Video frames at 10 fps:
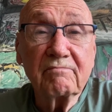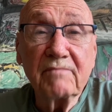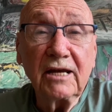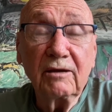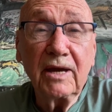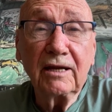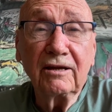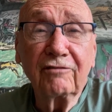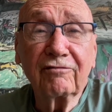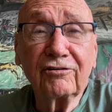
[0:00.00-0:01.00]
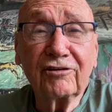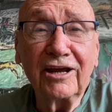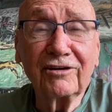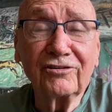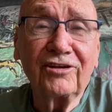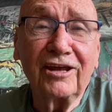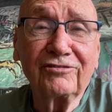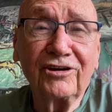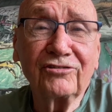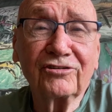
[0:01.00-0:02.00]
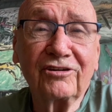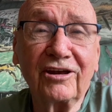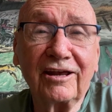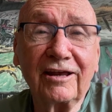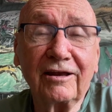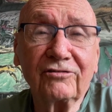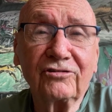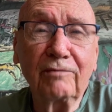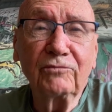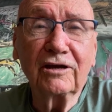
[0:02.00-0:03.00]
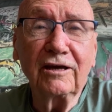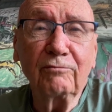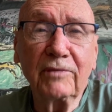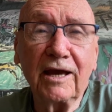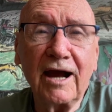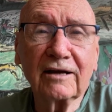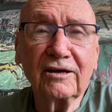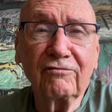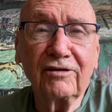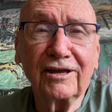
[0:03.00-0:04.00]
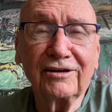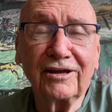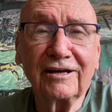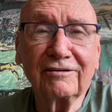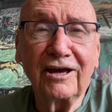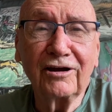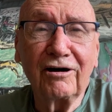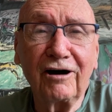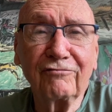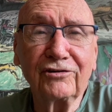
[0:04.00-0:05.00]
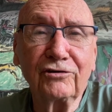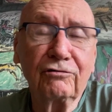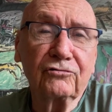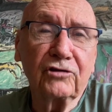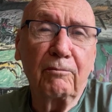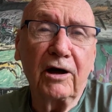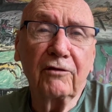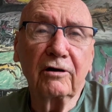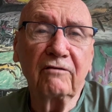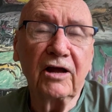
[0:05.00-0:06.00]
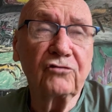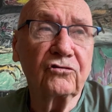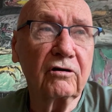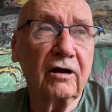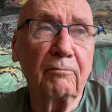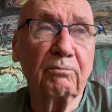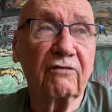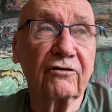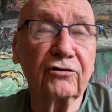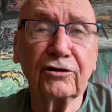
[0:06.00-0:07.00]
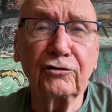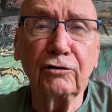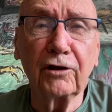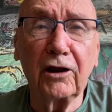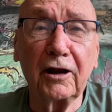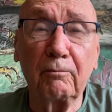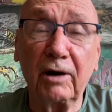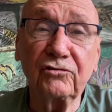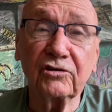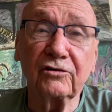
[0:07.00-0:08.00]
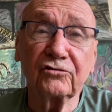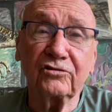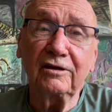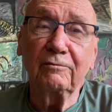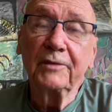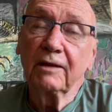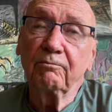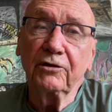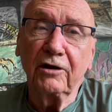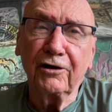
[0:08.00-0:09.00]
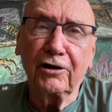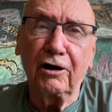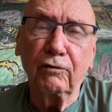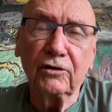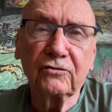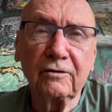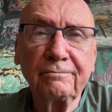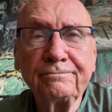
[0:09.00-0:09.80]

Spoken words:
Many, many different things that just seem to keep me active, and I take off and do some other adventure. I prefer to do it on a bicycle seat, but not always.